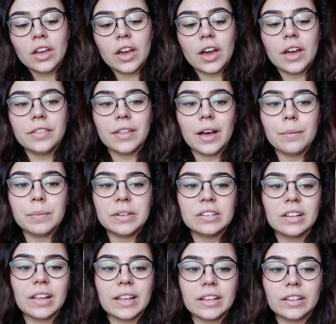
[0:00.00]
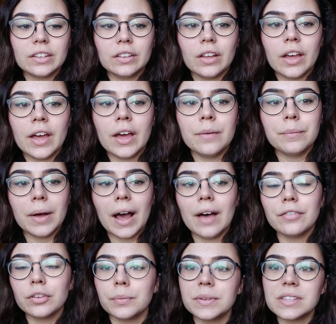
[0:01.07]
And that would be to like
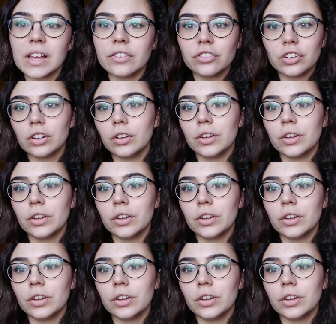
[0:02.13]
have some essential